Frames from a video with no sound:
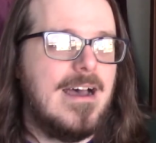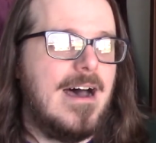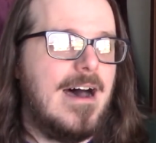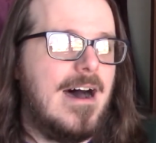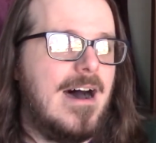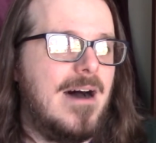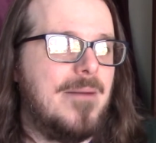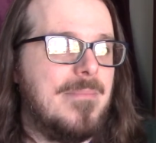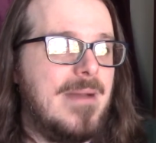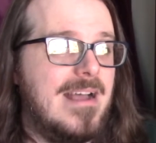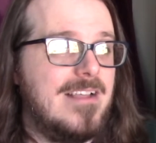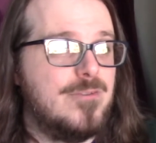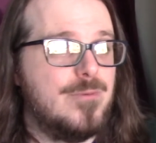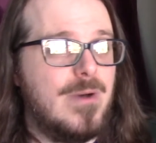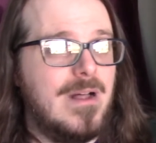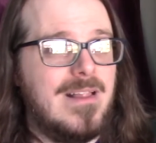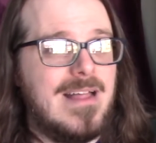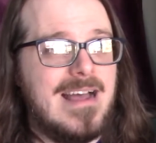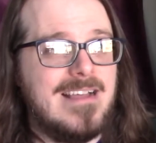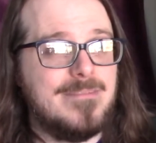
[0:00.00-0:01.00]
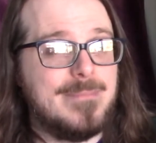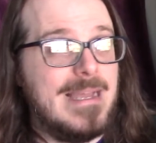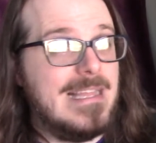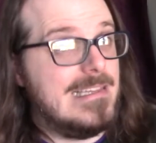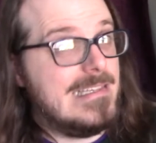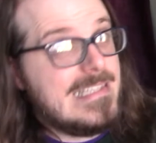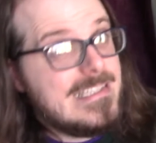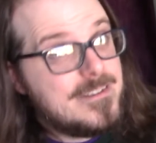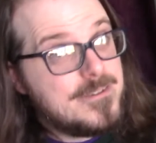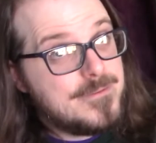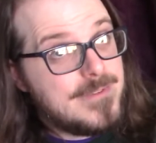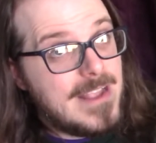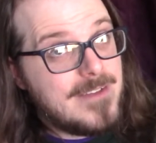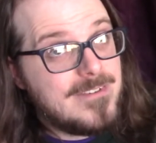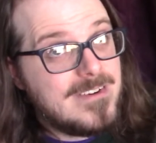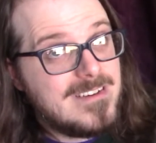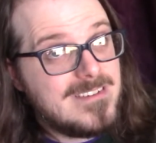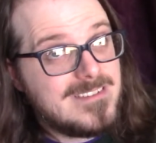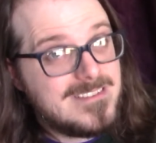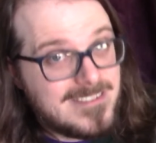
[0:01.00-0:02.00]
as well as my least
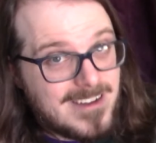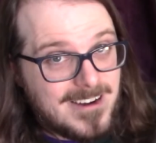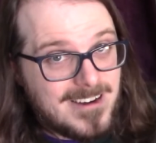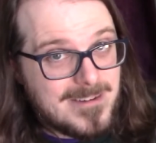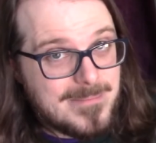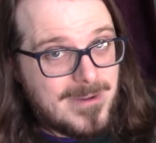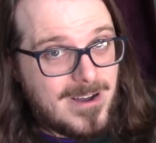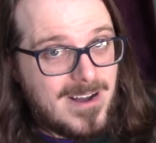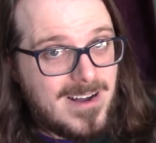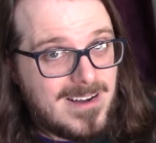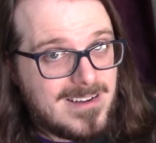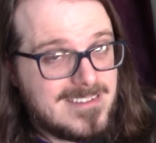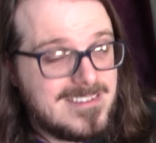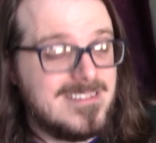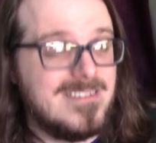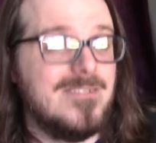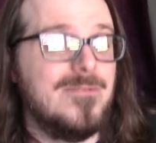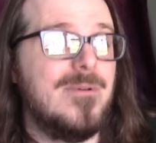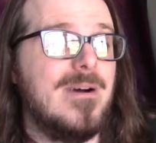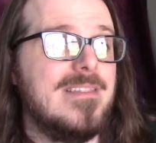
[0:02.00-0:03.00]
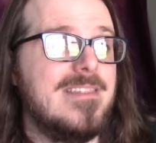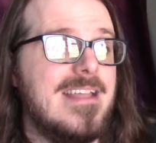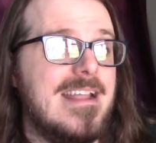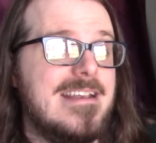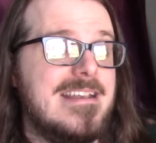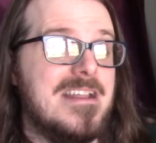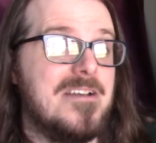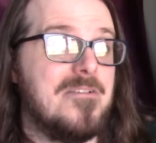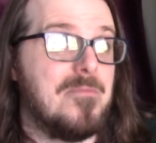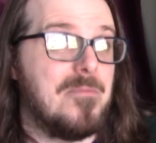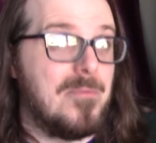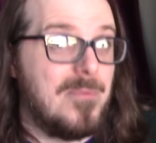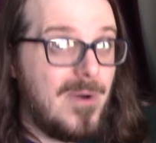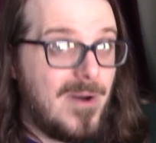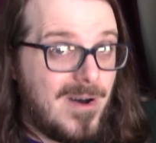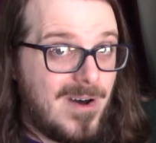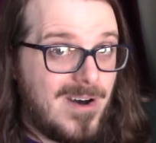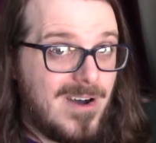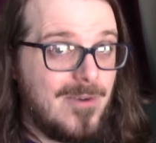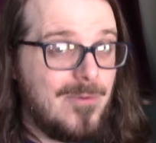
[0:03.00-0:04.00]
favorite starter box, what they did
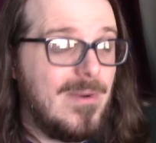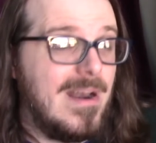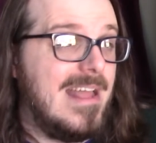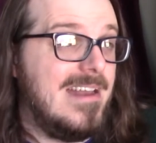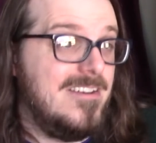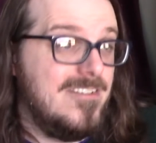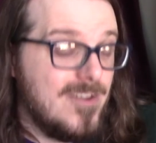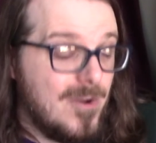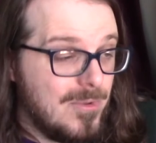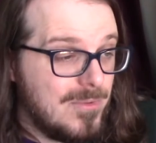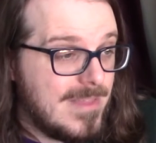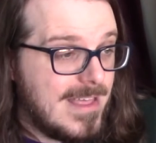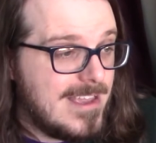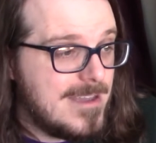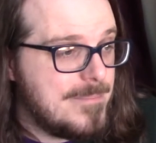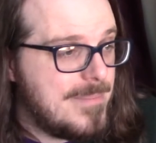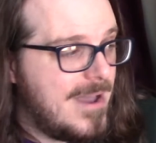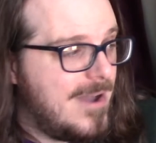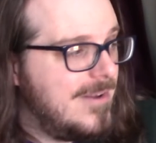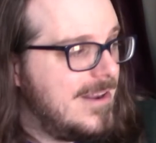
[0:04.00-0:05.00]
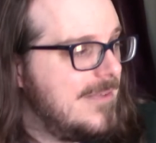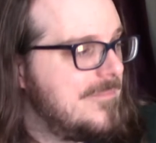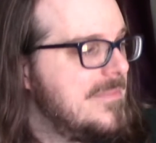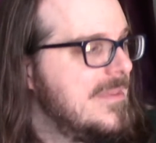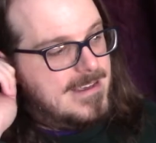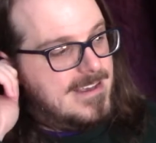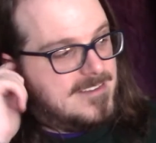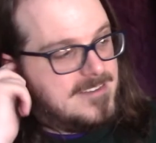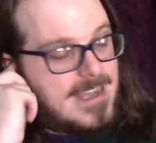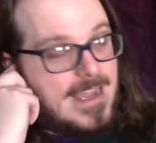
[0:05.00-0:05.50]
wrong, what I don't like about it, because